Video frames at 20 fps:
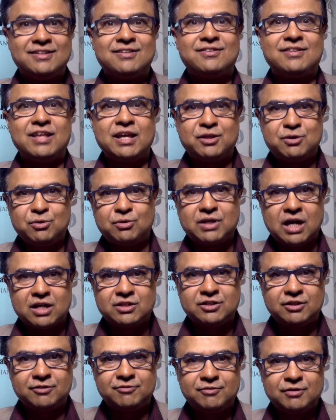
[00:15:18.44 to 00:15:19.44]
Thank you,
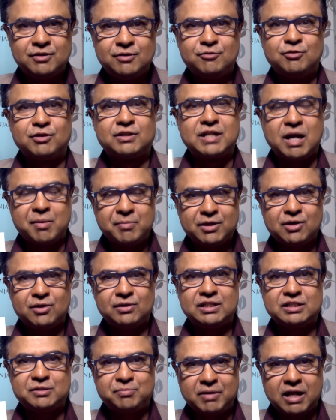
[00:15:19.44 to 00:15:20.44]
Kashif, for coming on
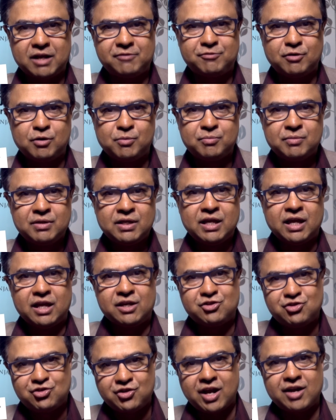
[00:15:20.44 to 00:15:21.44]
this platform
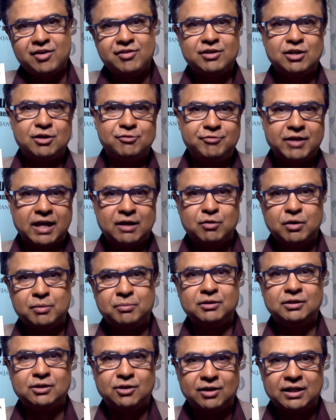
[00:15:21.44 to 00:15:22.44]
and sharing your
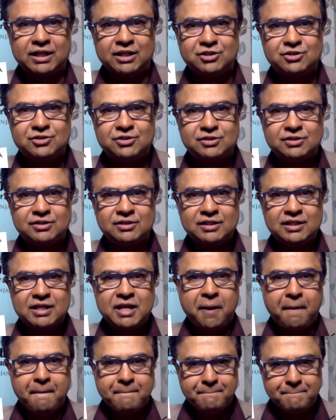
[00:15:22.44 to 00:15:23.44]
valuable knowledge.
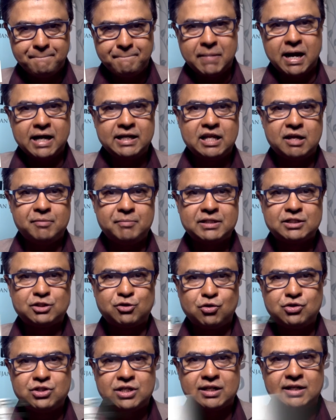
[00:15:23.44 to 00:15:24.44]
My name is
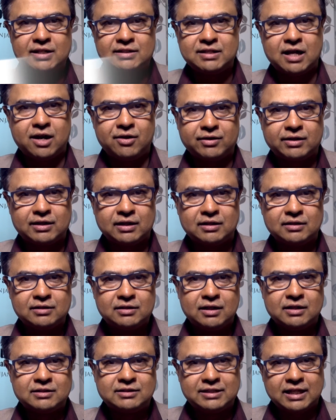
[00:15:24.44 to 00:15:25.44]
Gunjan Hazarika,
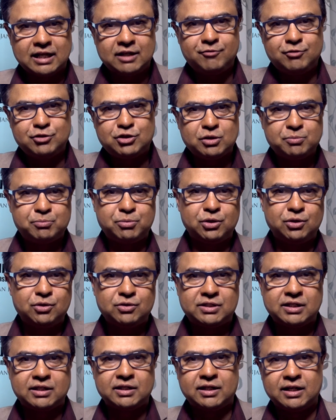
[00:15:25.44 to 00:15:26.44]
a television
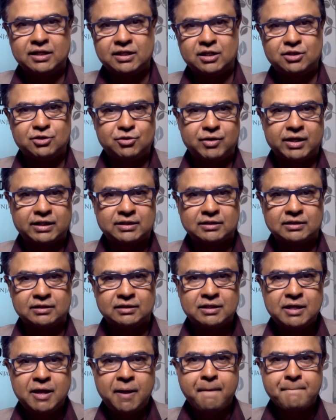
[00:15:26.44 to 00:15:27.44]
producer and a director.
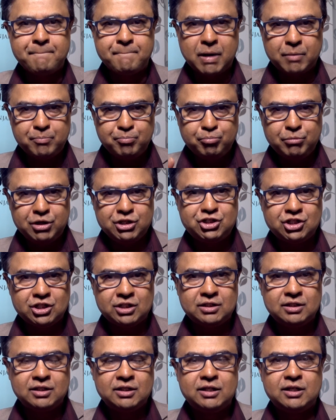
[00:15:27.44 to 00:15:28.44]
My
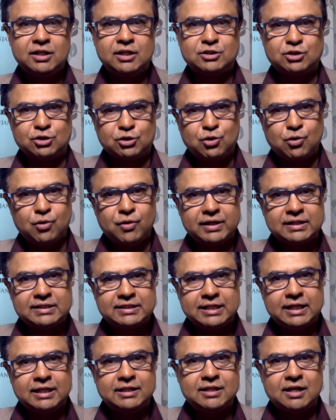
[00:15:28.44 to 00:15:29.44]
mission is to go and
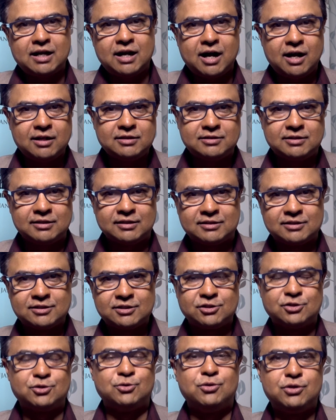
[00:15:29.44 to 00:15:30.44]
seek the answers
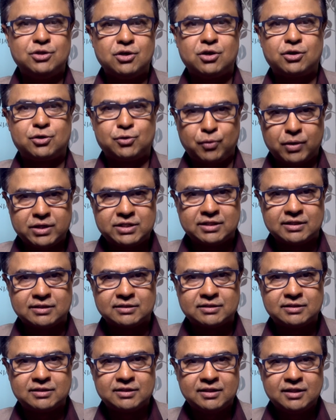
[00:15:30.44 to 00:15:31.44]
to your
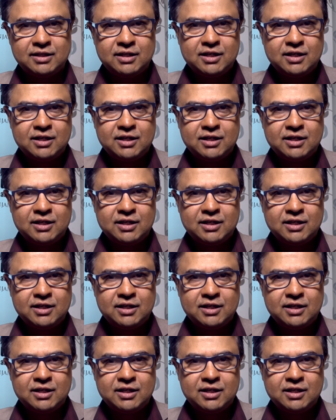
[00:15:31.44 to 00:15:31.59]
questions.